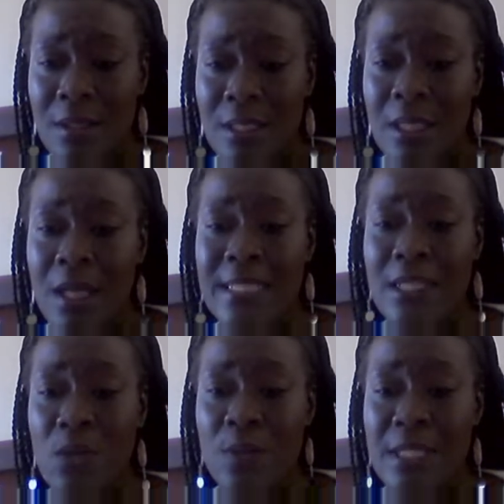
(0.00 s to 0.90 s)

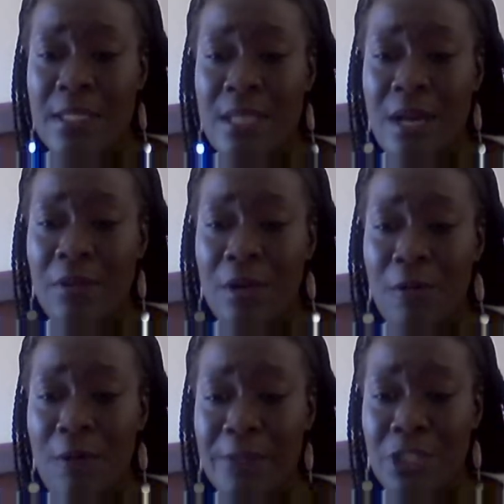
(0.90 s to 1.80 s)
Consequences of
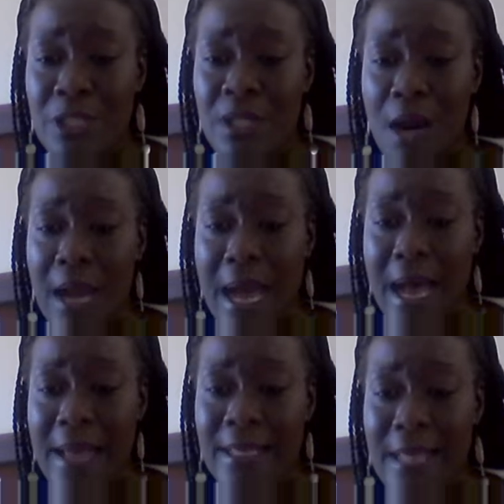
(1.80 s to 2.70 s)
corruption are
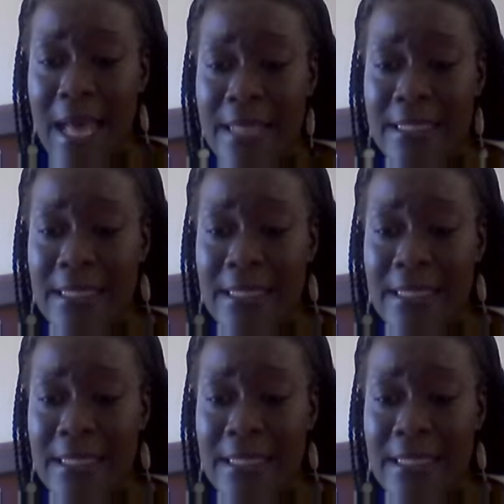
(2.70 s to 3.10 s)
high. Yes.